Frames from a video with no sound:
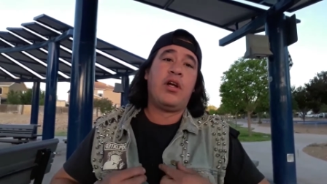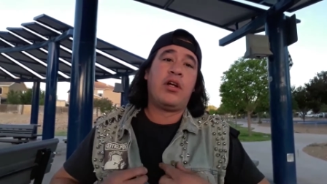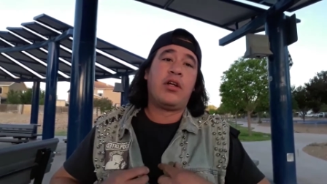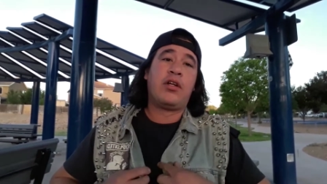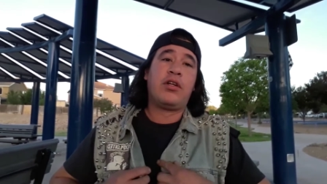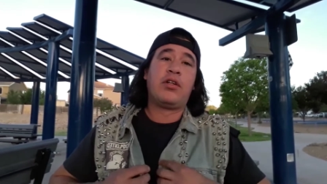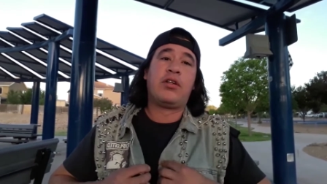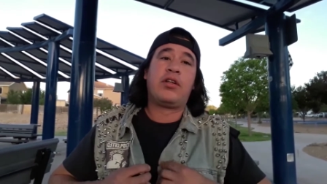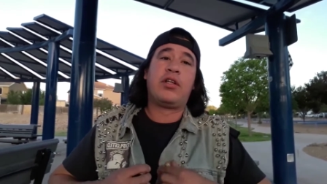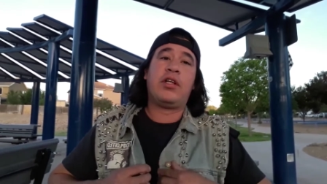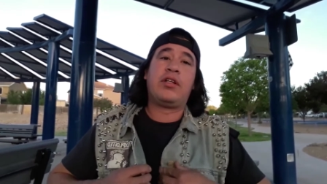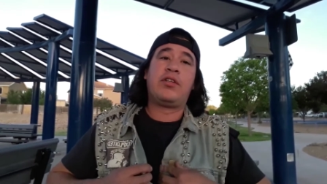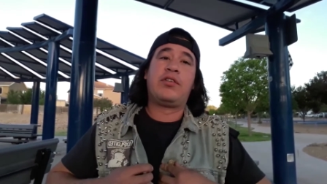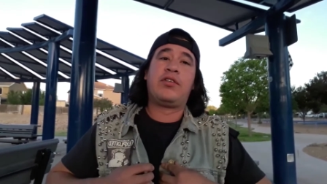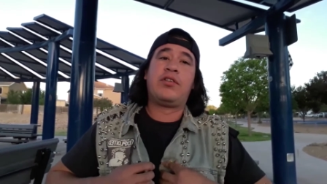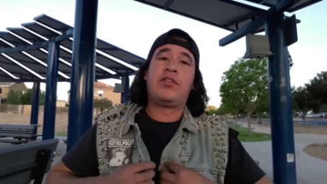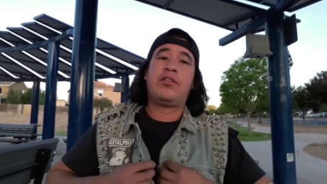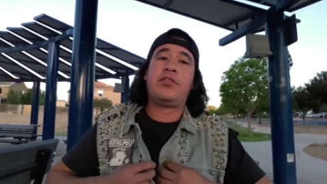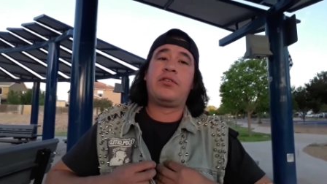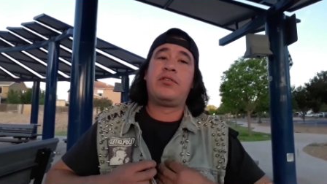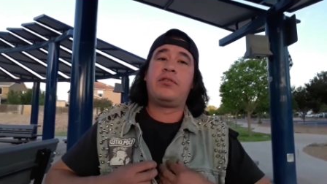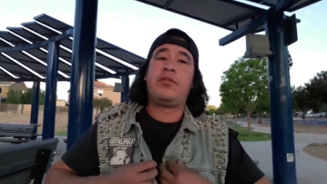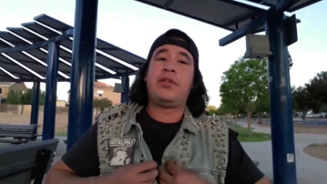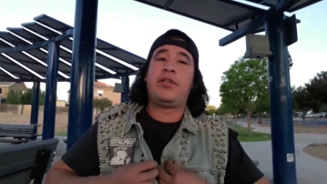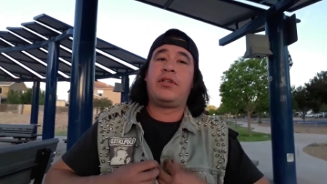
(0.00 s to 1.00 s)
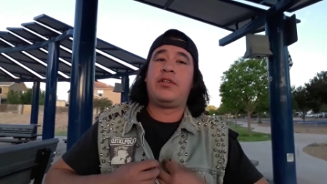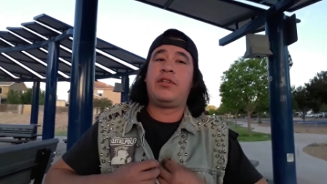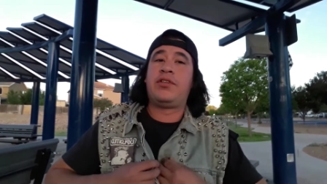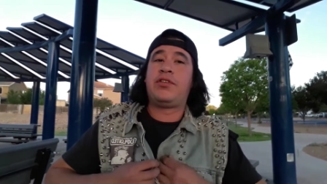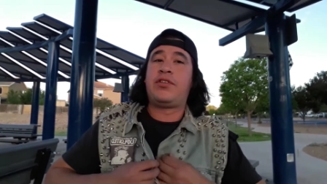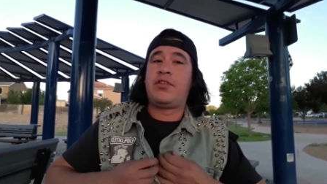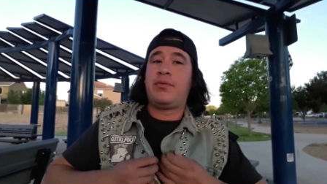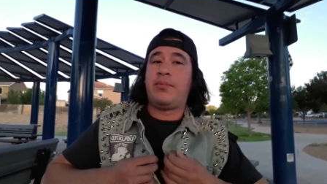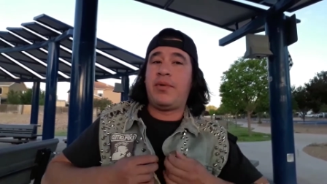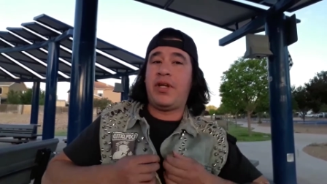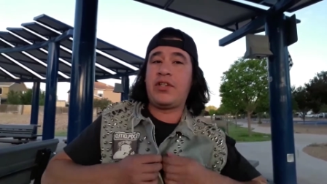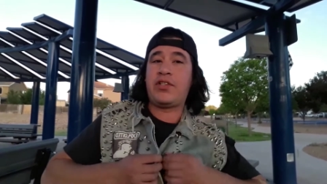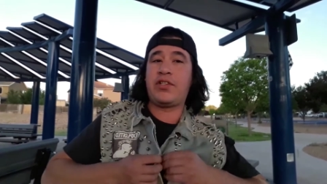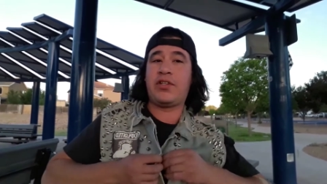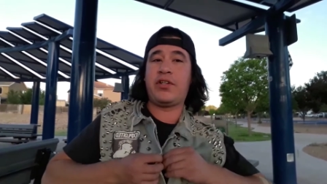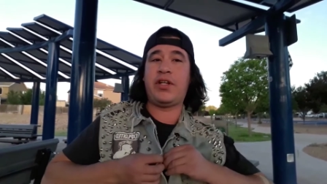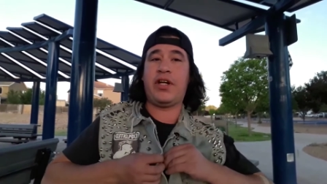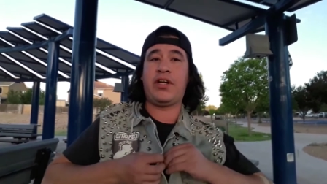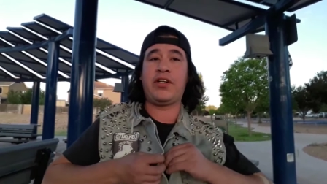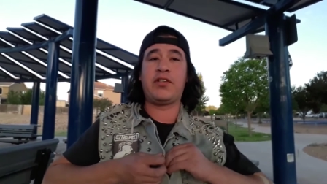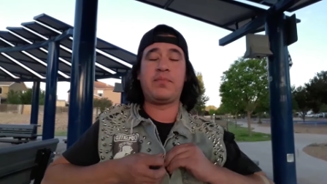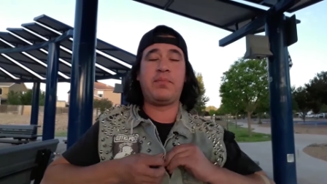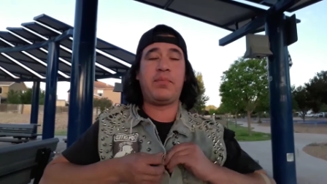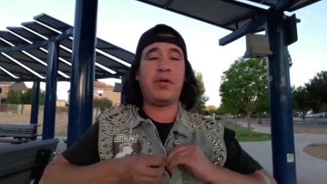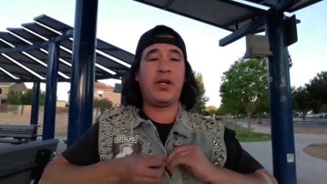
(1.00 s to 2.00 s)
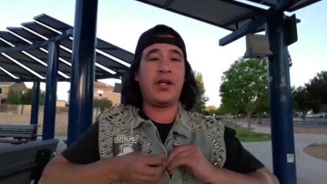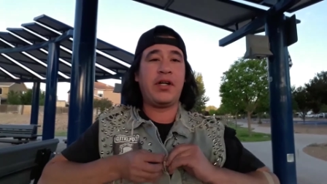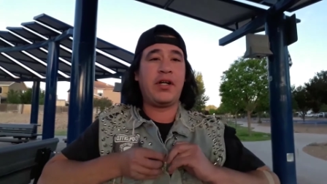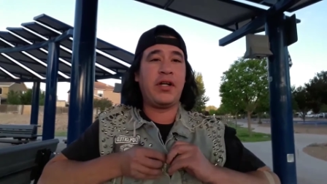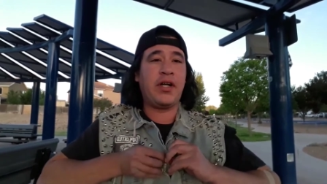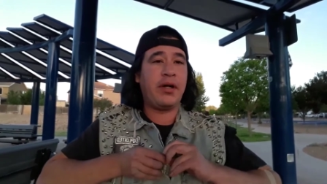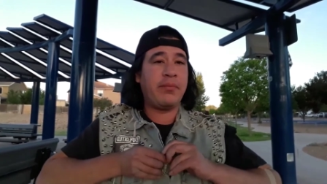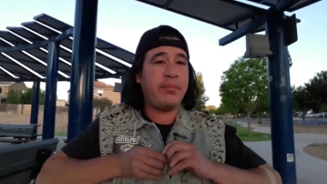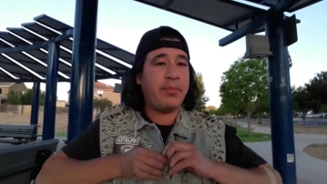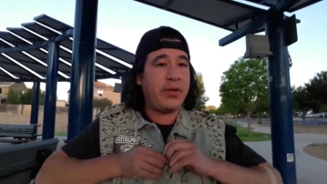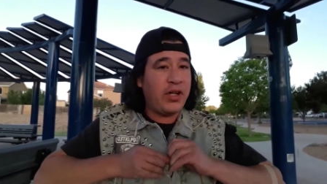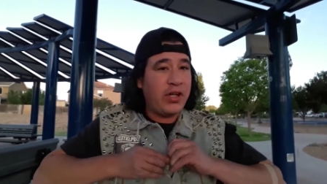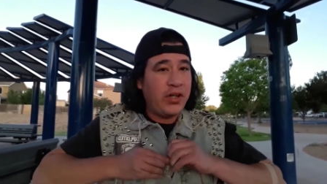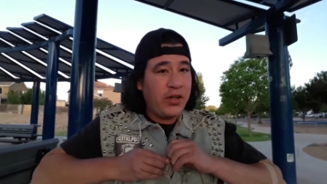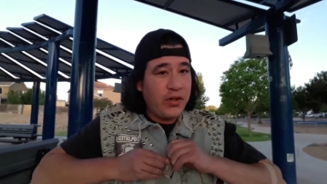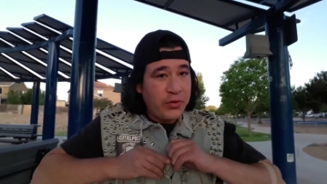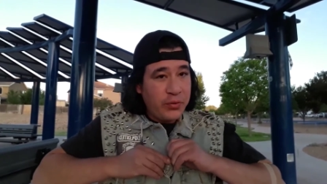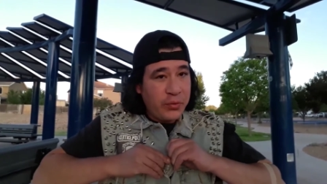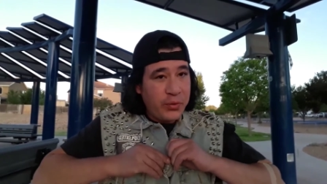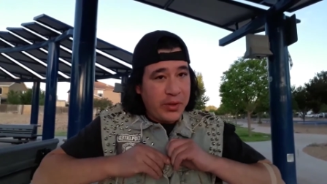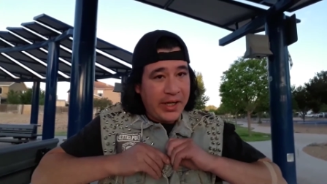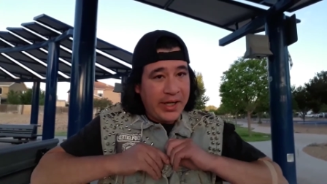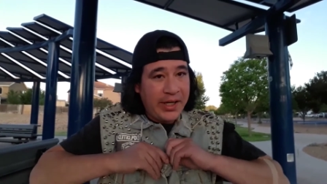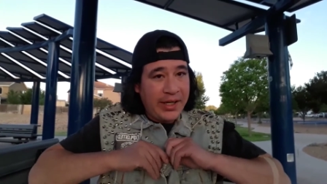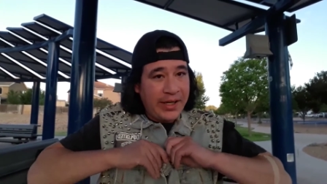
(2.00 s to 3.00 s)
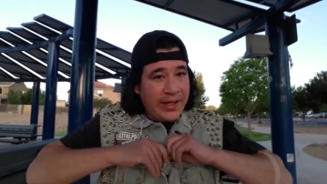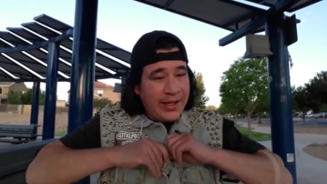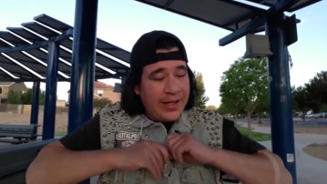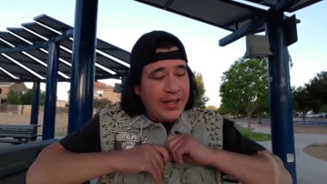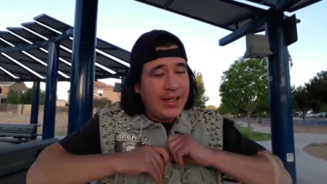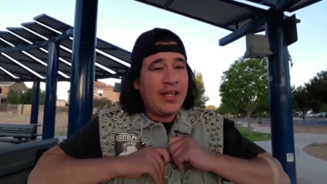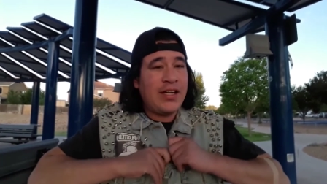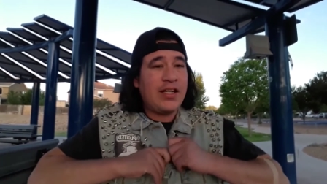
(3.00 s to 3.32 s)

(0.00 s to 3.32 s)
good thing to do is to make sure that it's buttoned up all the way